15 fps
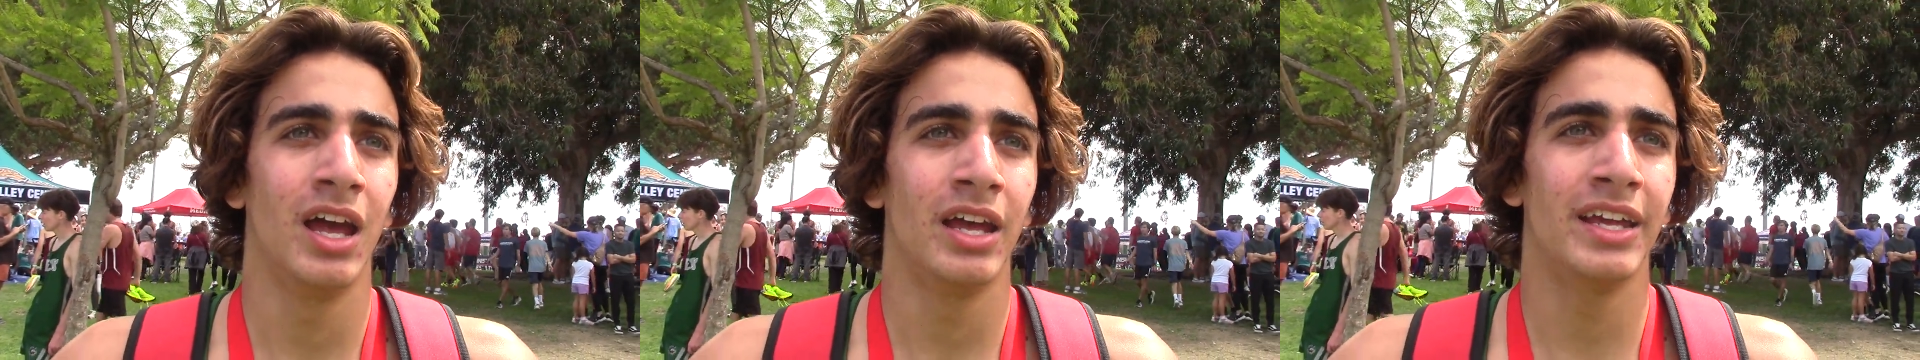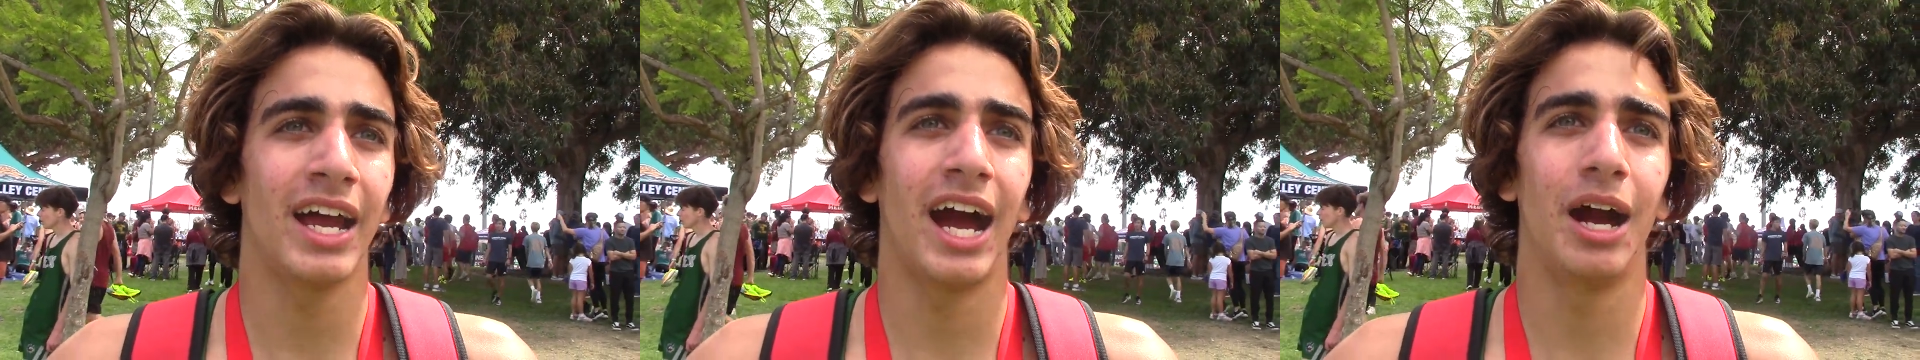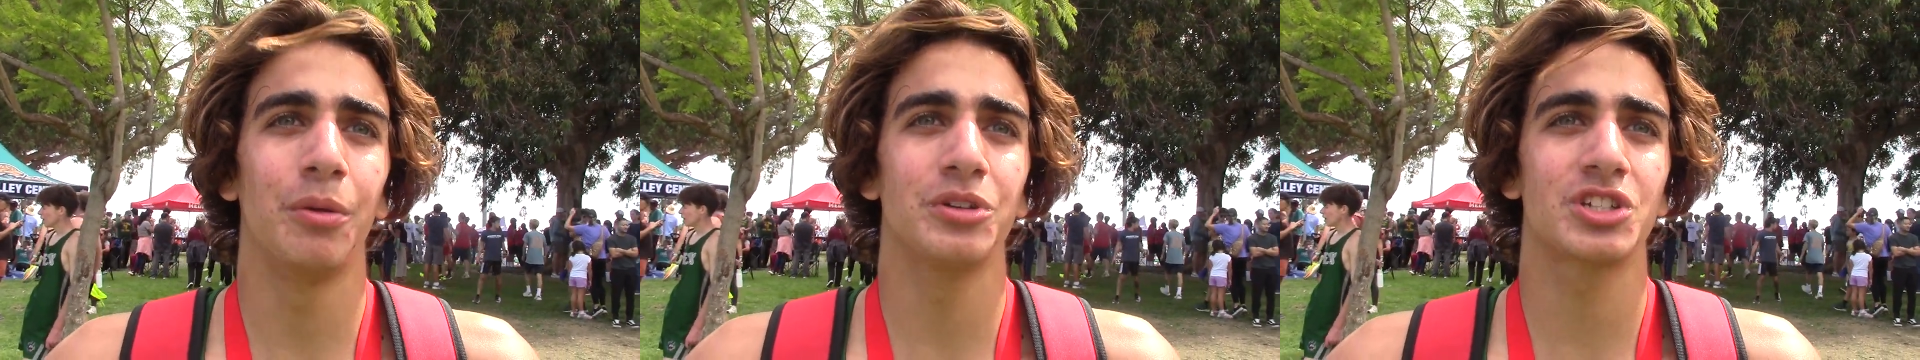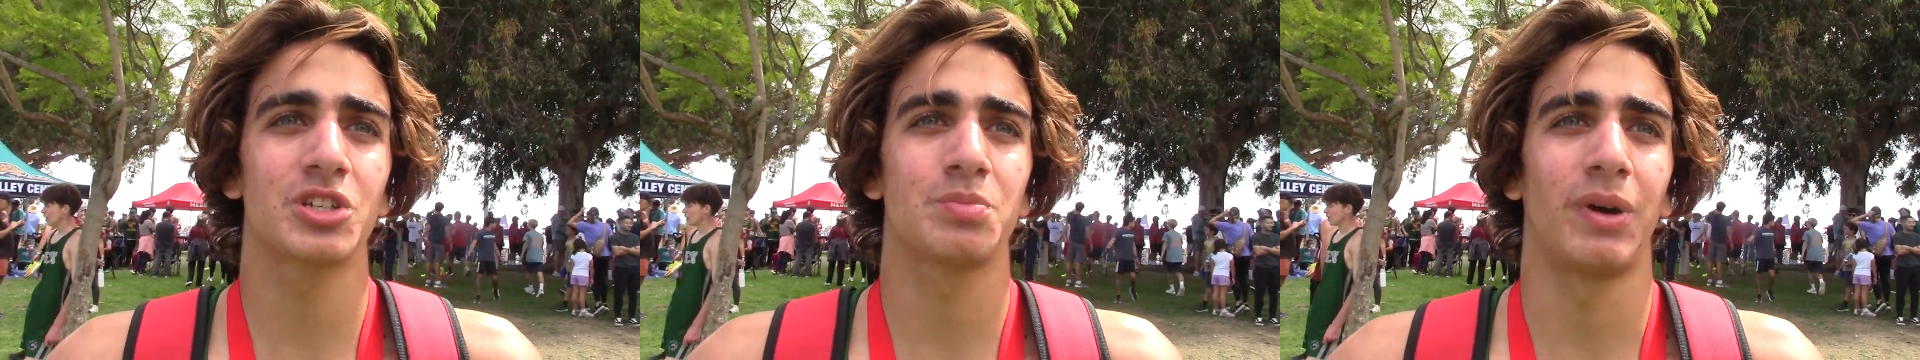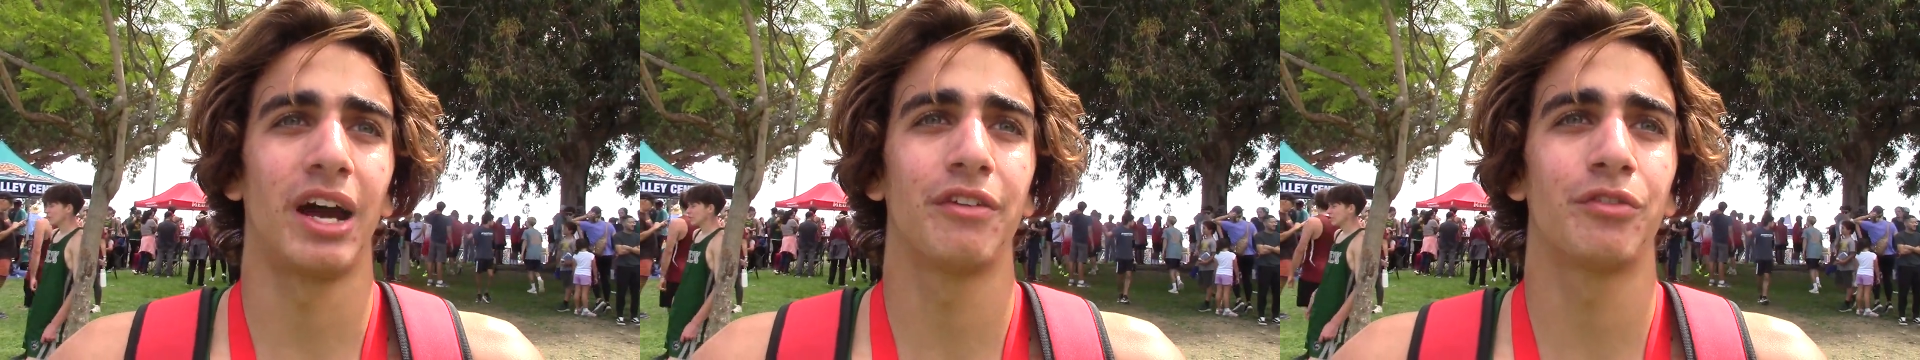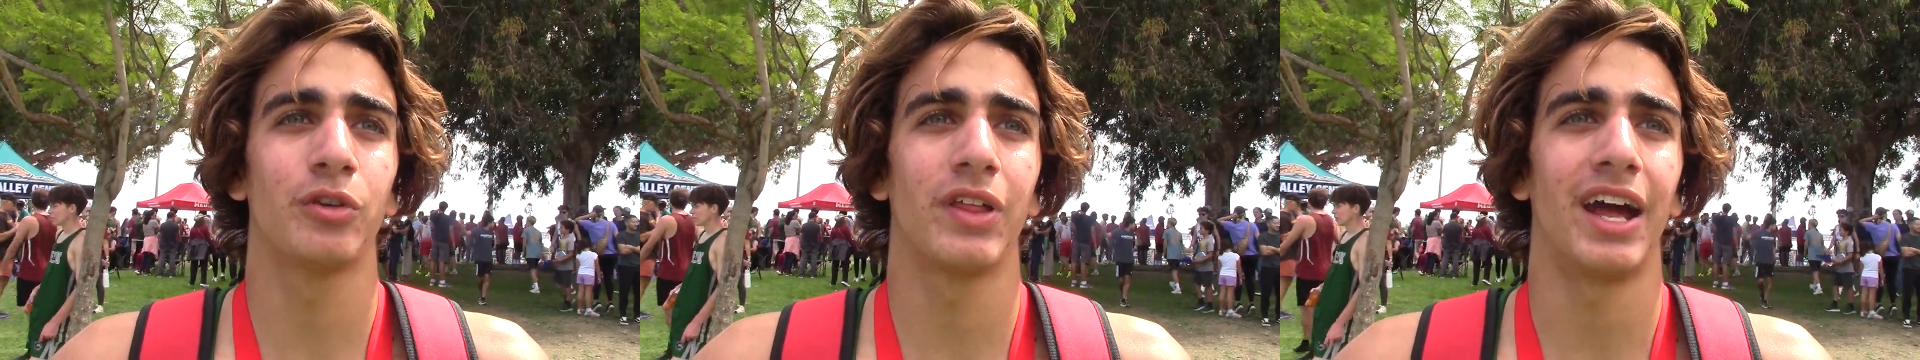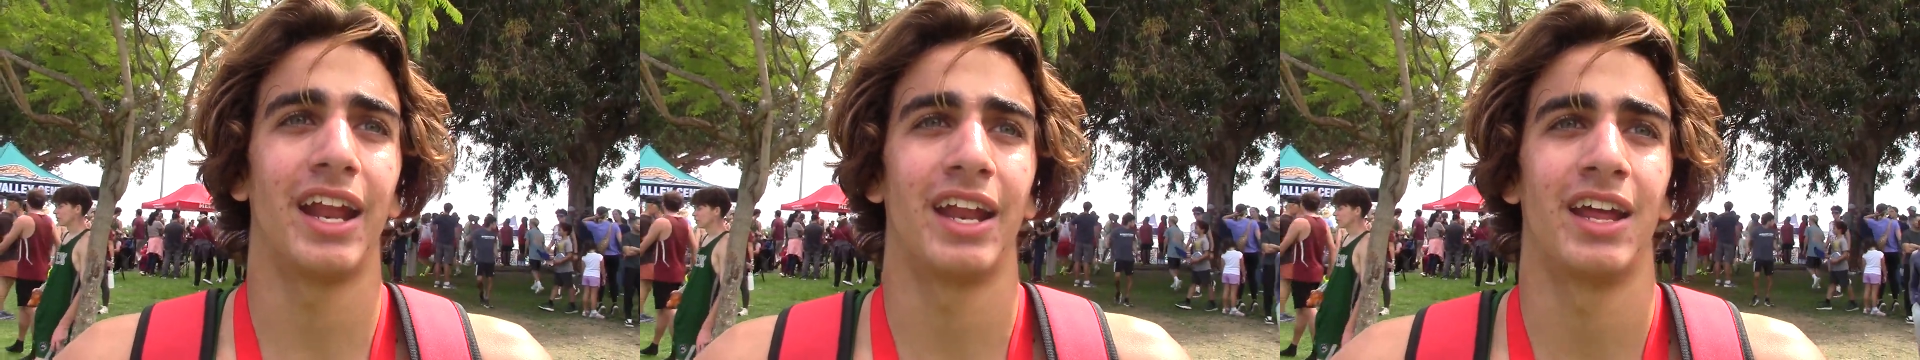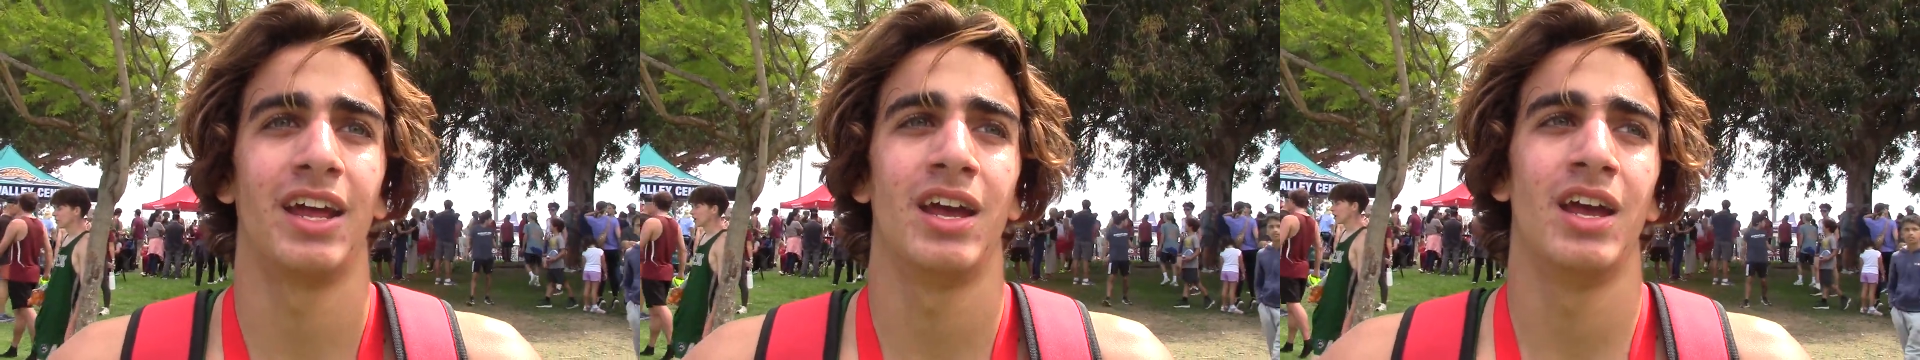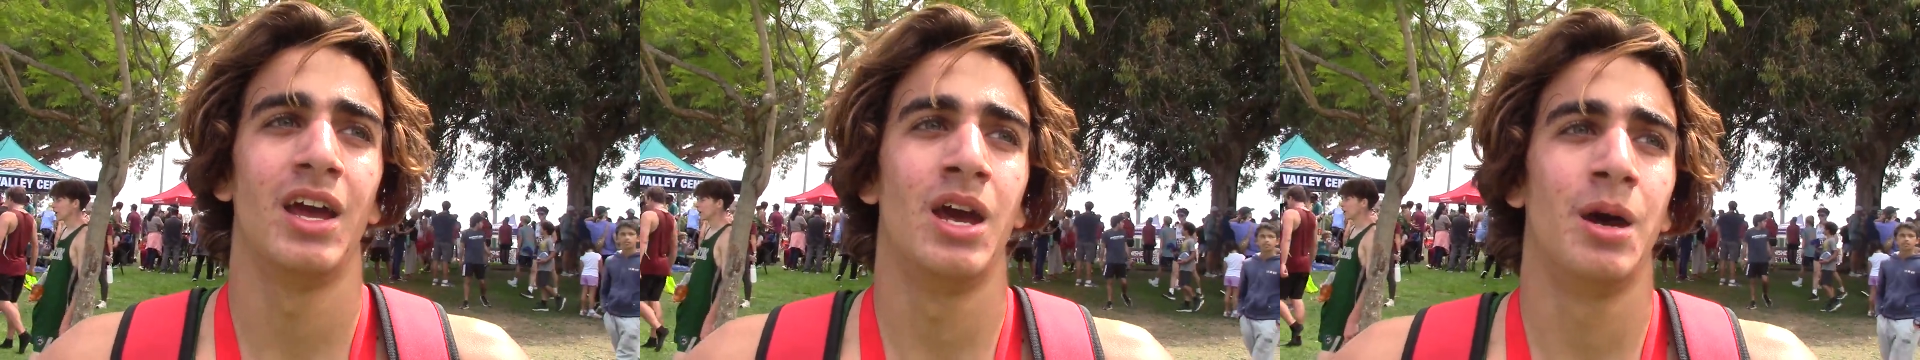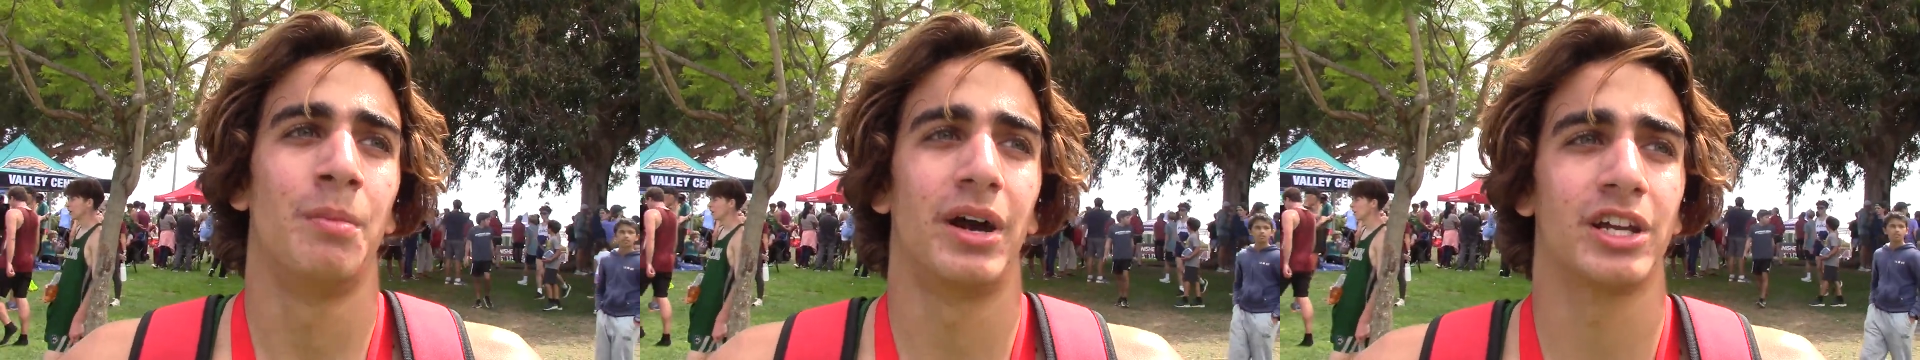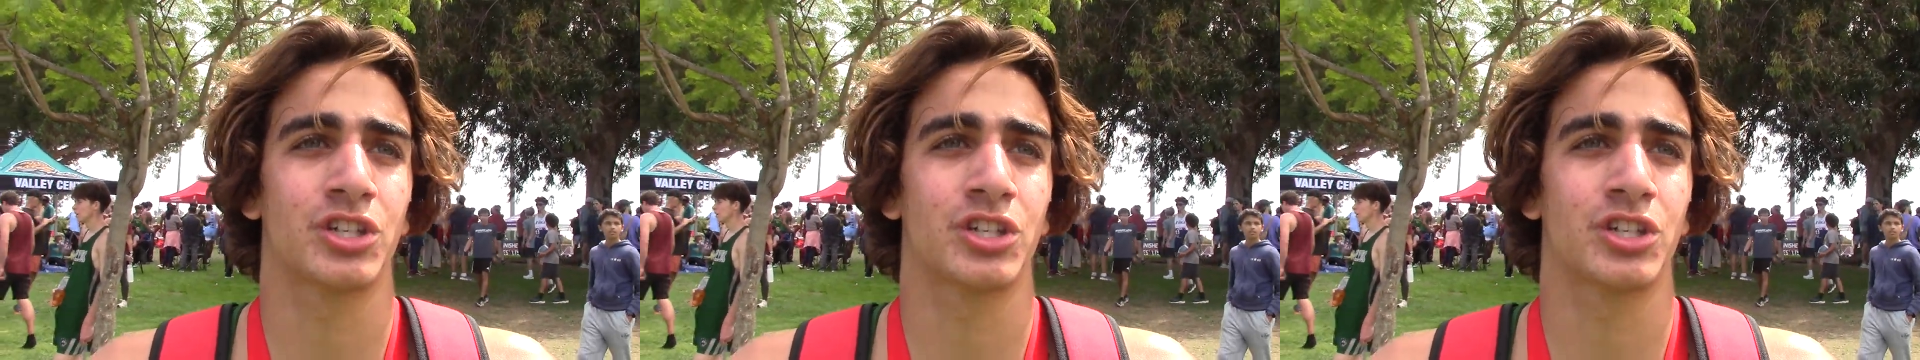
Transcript: yeah, I was just mindful that my